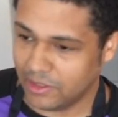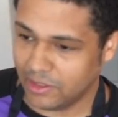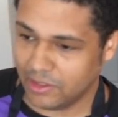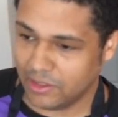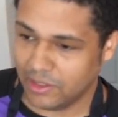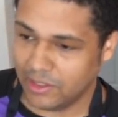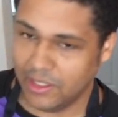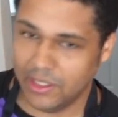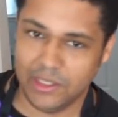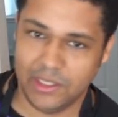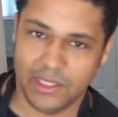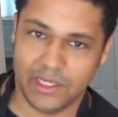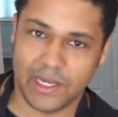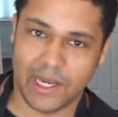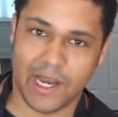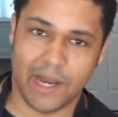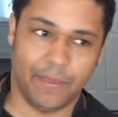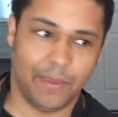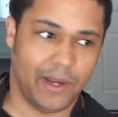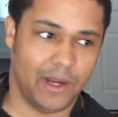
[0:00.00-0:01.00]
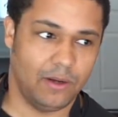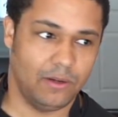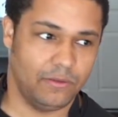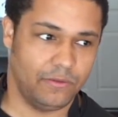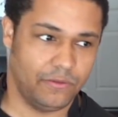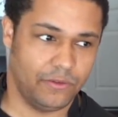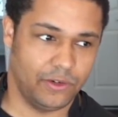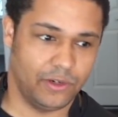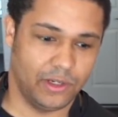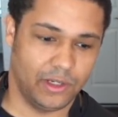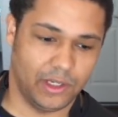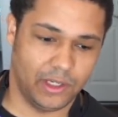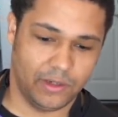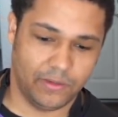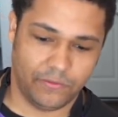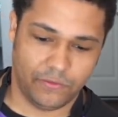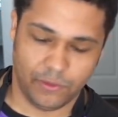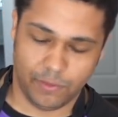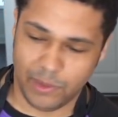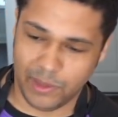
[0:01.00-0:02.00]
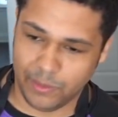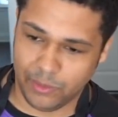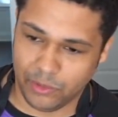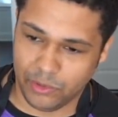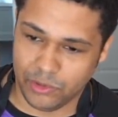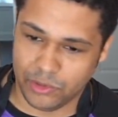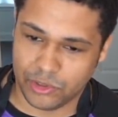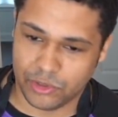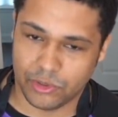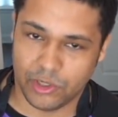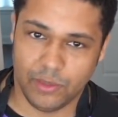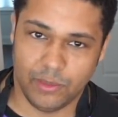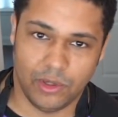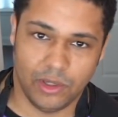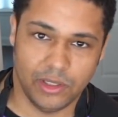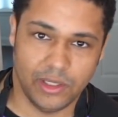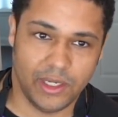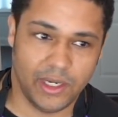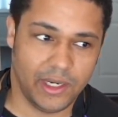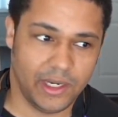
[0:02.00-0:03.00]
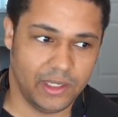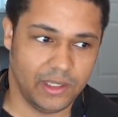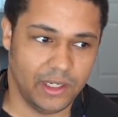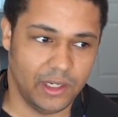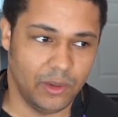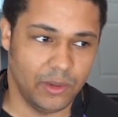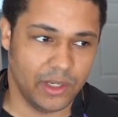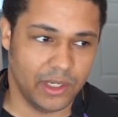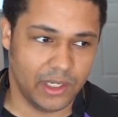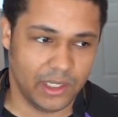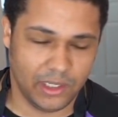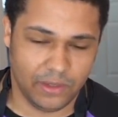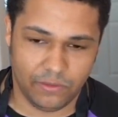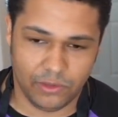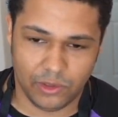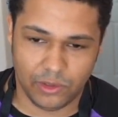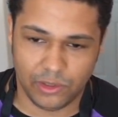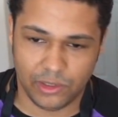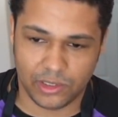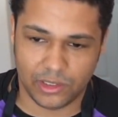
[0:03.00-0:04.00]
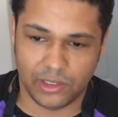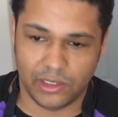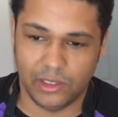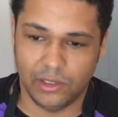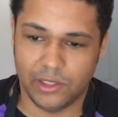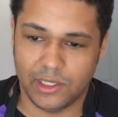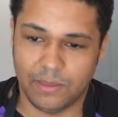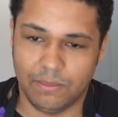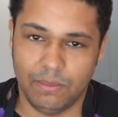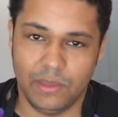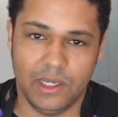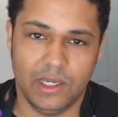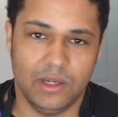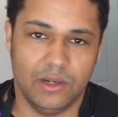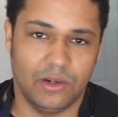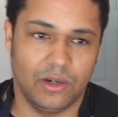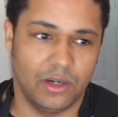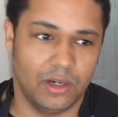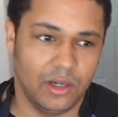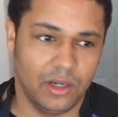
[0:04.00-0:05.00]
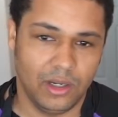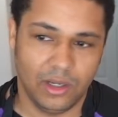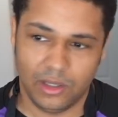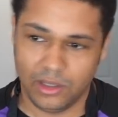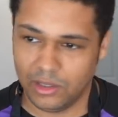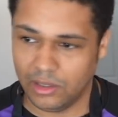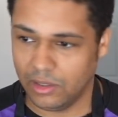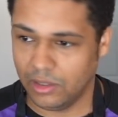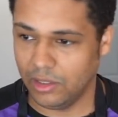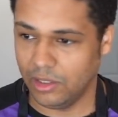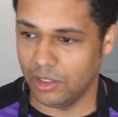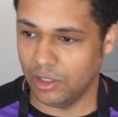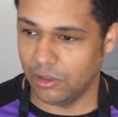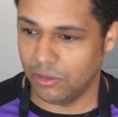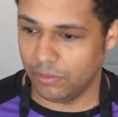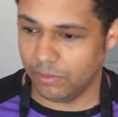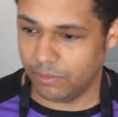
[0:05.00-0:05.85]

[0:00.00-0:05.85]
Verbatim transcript: an easy cop-out for uh, for people who stream all day and they don't get any viewers and they look at me or, you know,